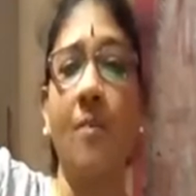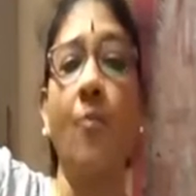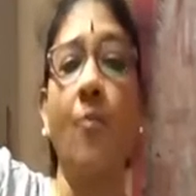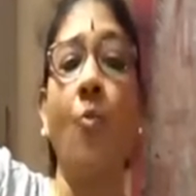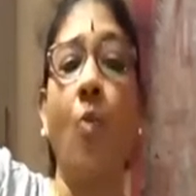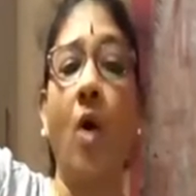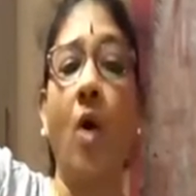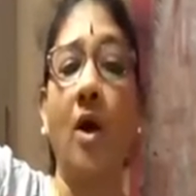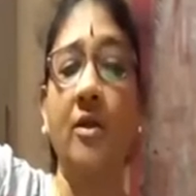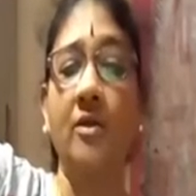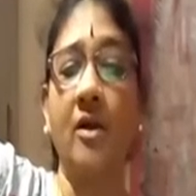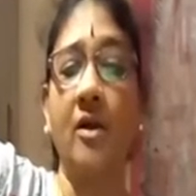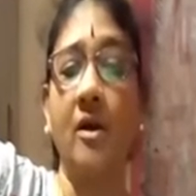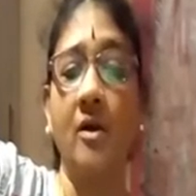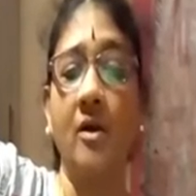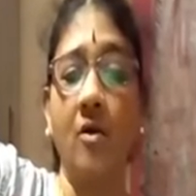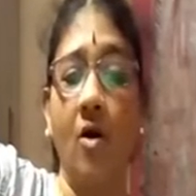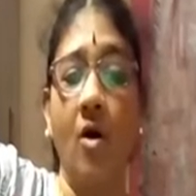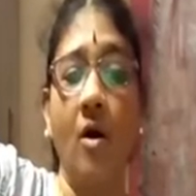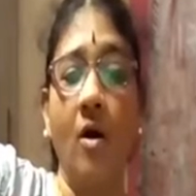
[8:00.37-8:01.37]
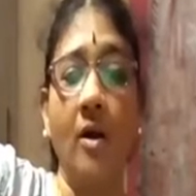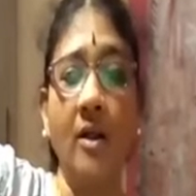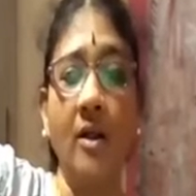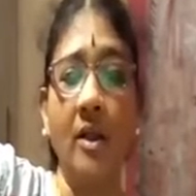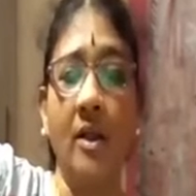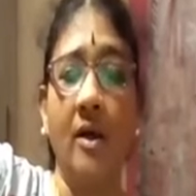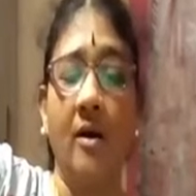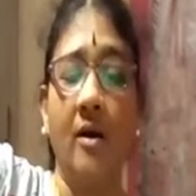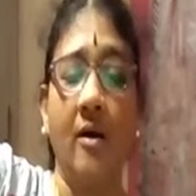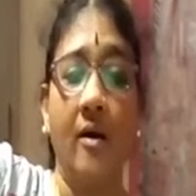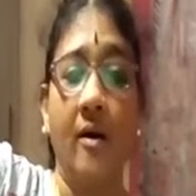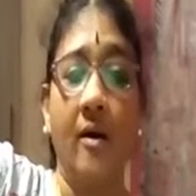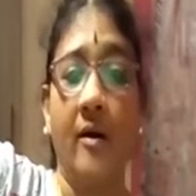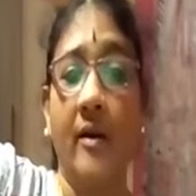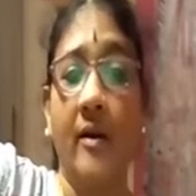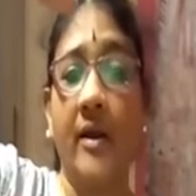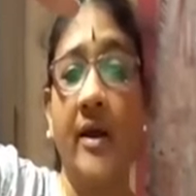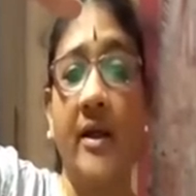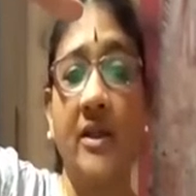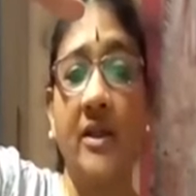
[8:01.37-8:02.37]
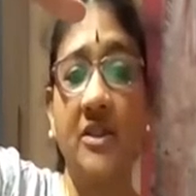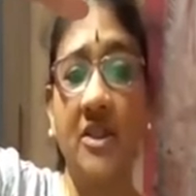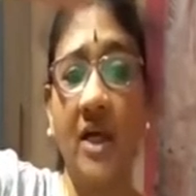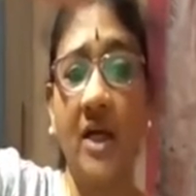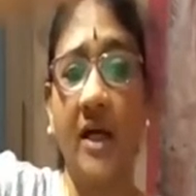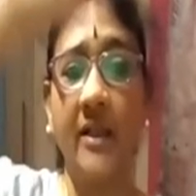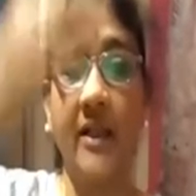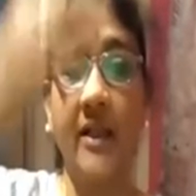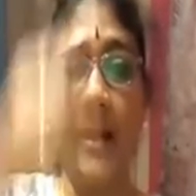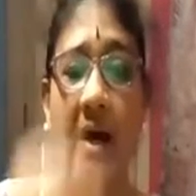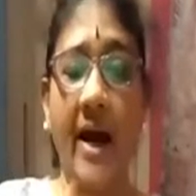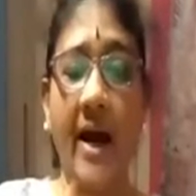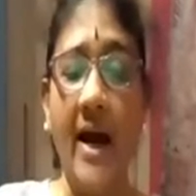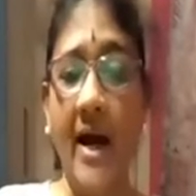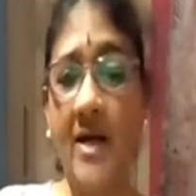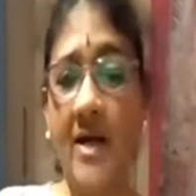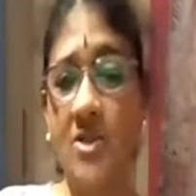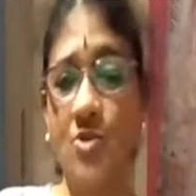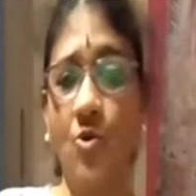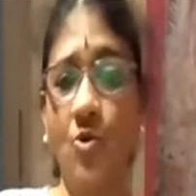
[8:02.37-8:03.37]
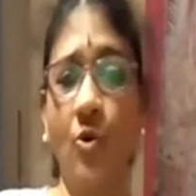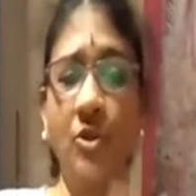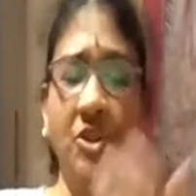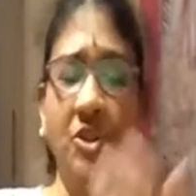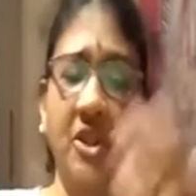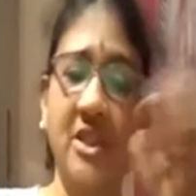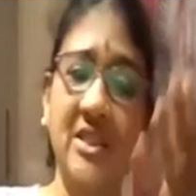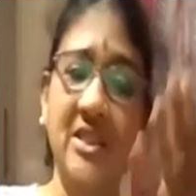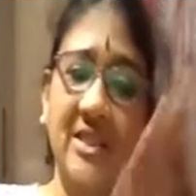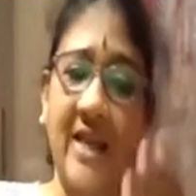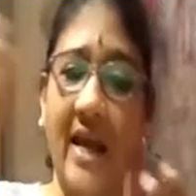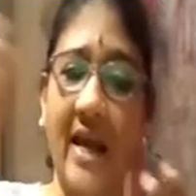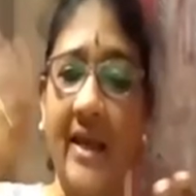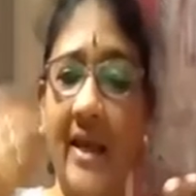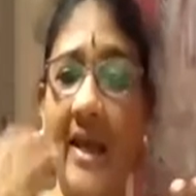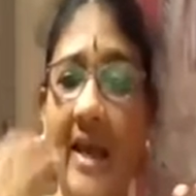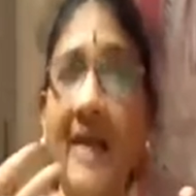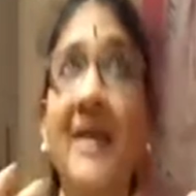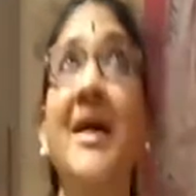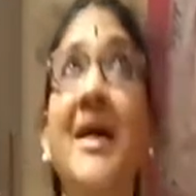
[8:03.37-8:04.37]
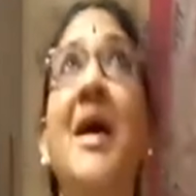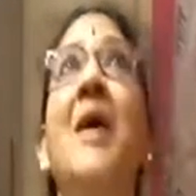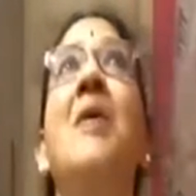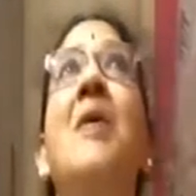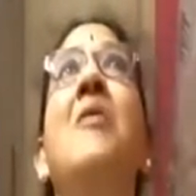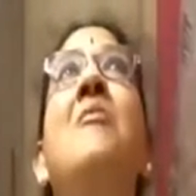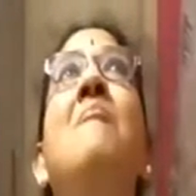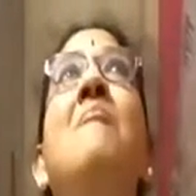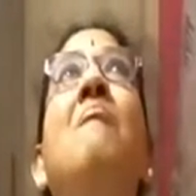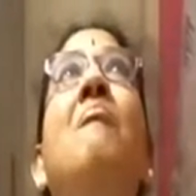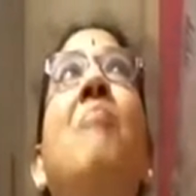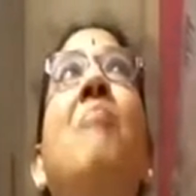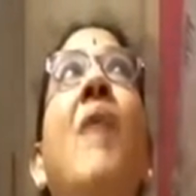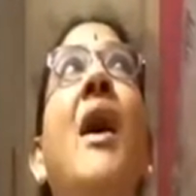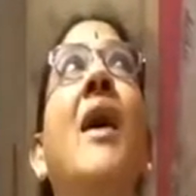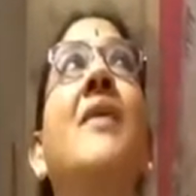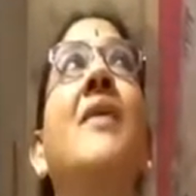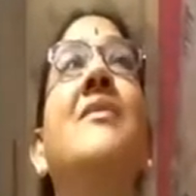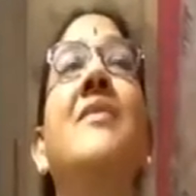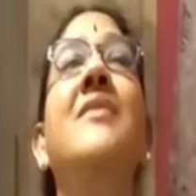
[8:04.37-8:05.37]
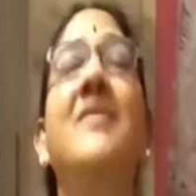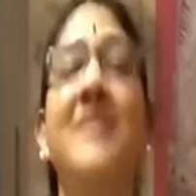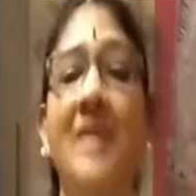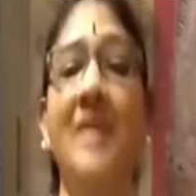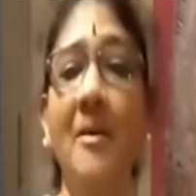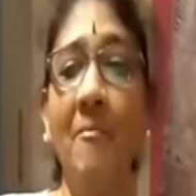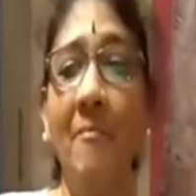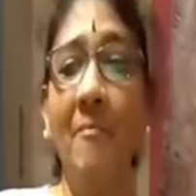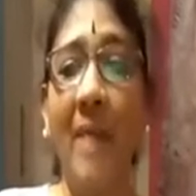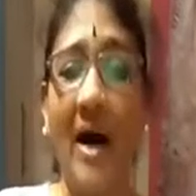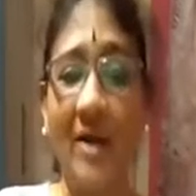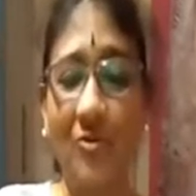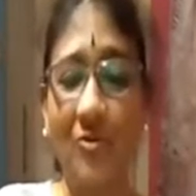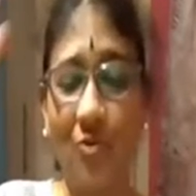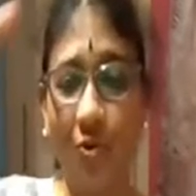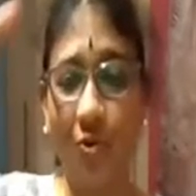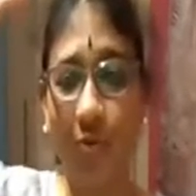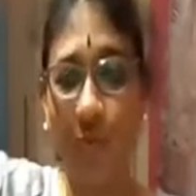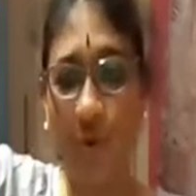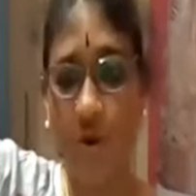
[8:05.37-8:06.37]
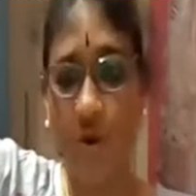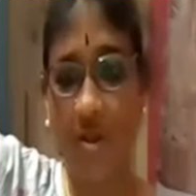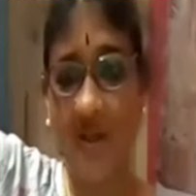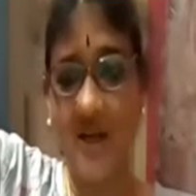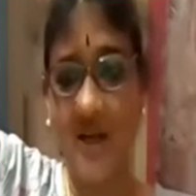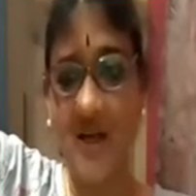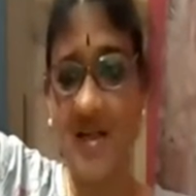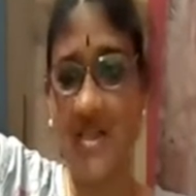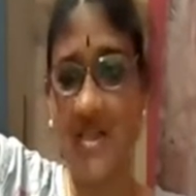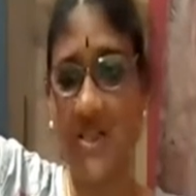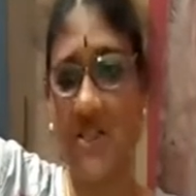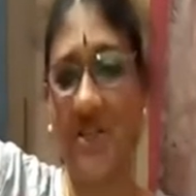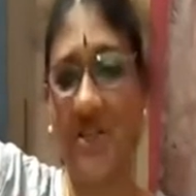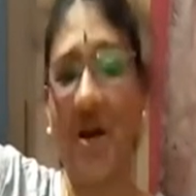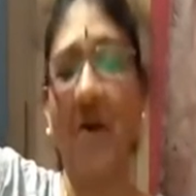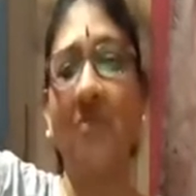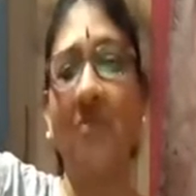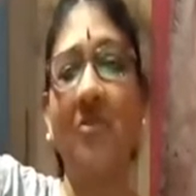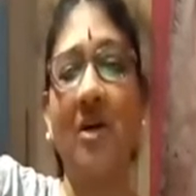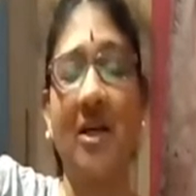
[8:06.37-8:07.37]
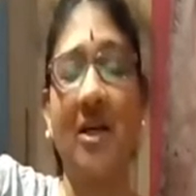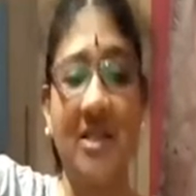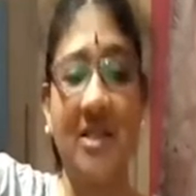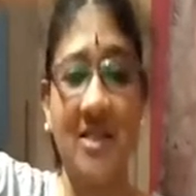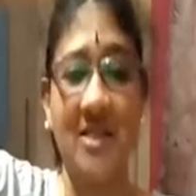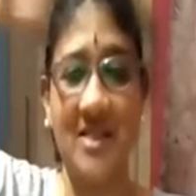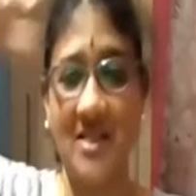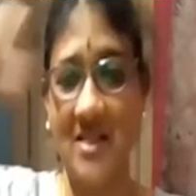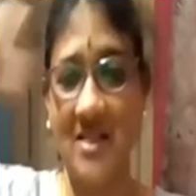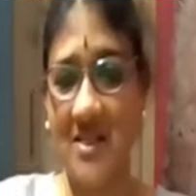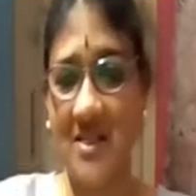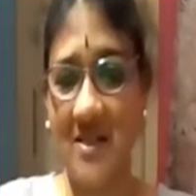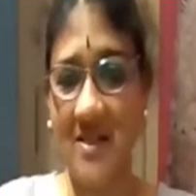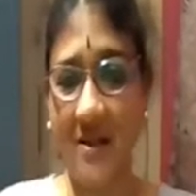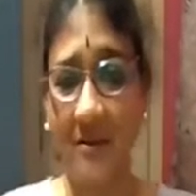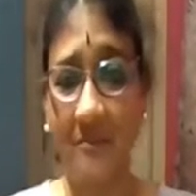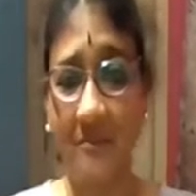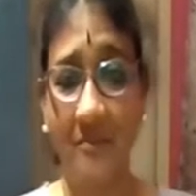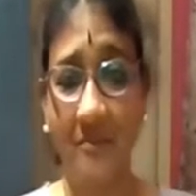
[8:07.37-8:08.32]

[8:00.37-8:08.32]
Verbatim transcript: some water on Girisha as though she is taking bath in the bathroom on the showers.